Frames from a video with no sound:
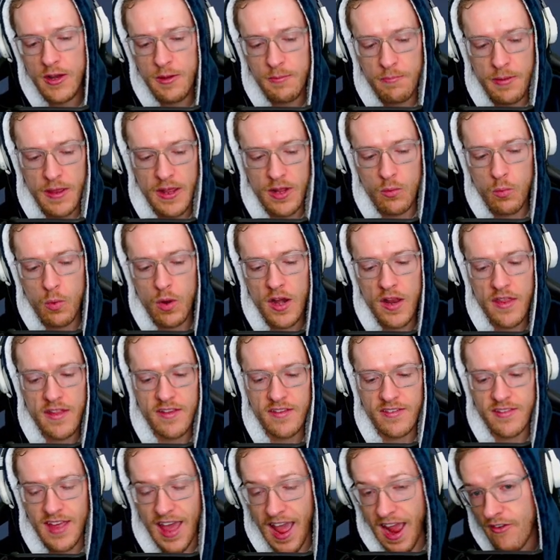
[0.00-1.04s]
pick one of
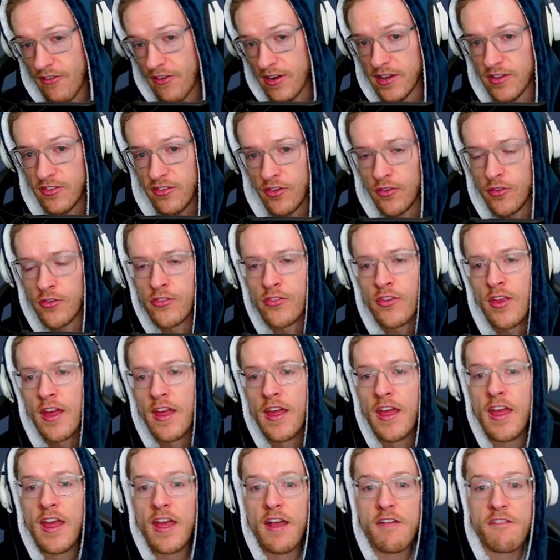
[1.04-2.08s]
these characters
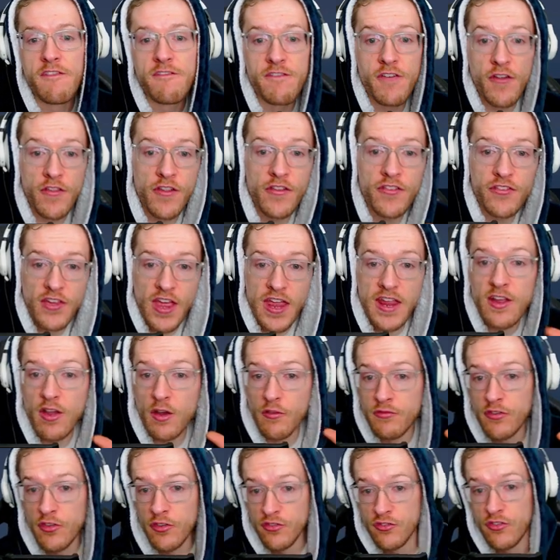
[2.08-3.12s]
for the sake
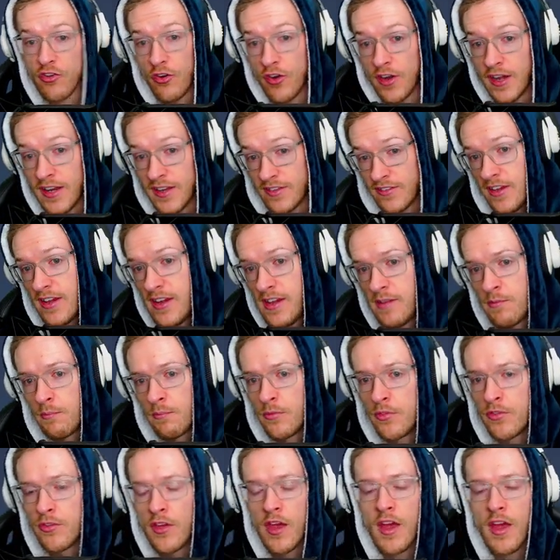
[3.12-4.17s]
of destroying
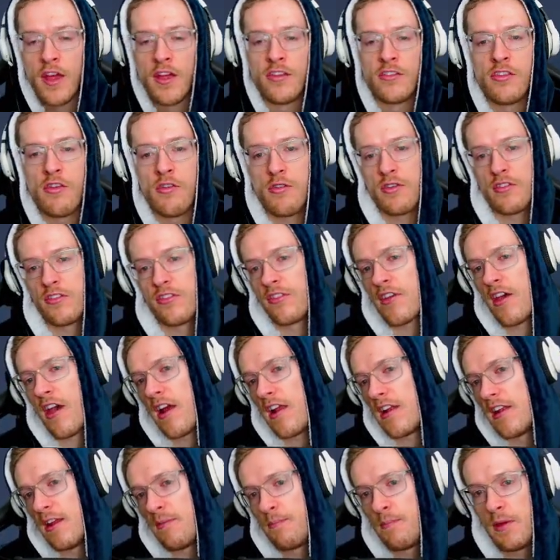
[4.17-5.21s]
teams. So it'd
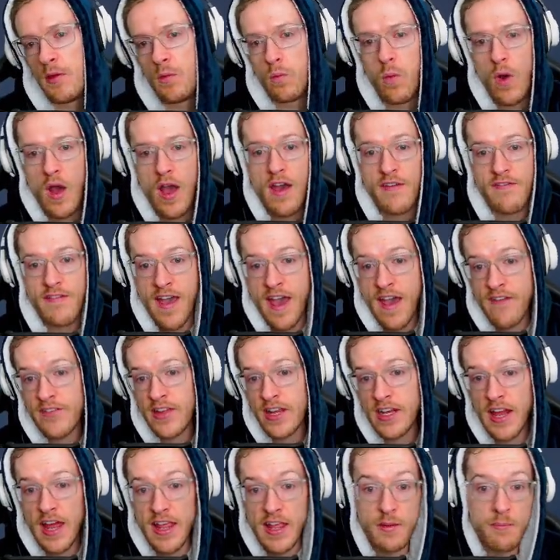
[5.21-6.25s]
certainly be worth having
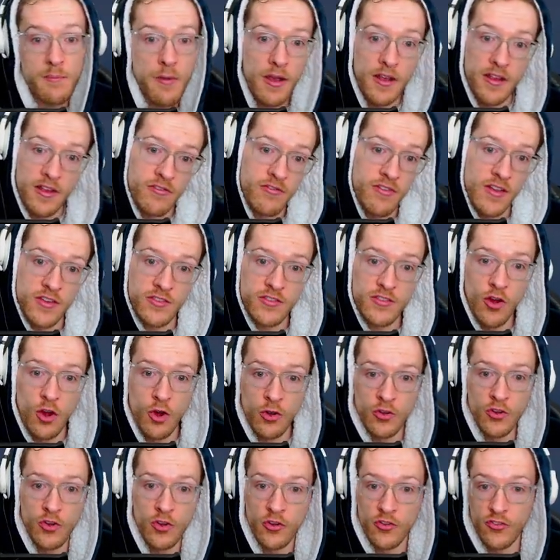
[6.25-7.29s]
like Monkey Fist
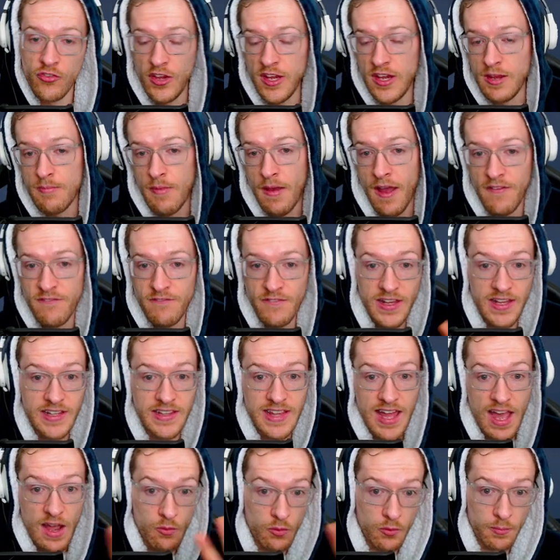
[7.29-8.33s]
on your team. I think
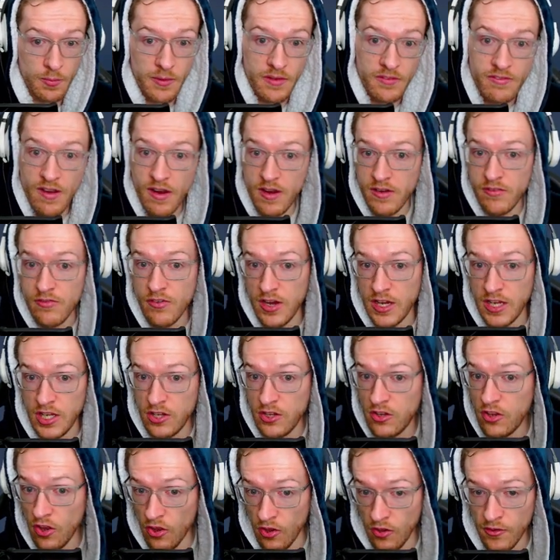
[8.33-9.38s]
that would be very, very
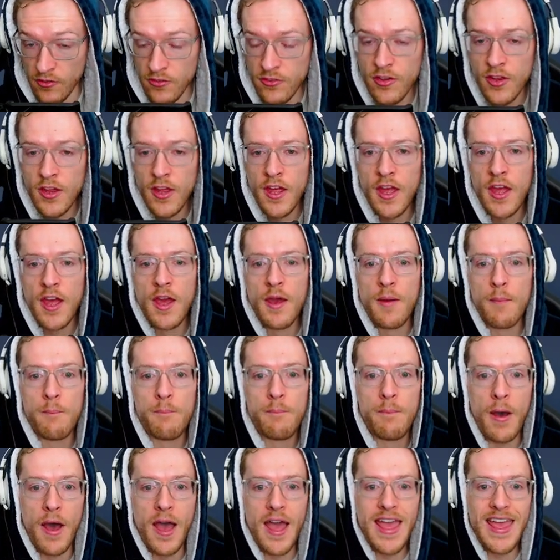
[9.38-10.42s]
good.
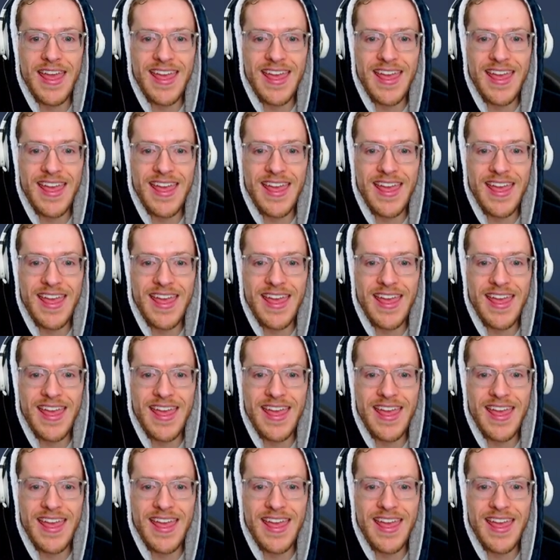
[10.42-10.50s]
But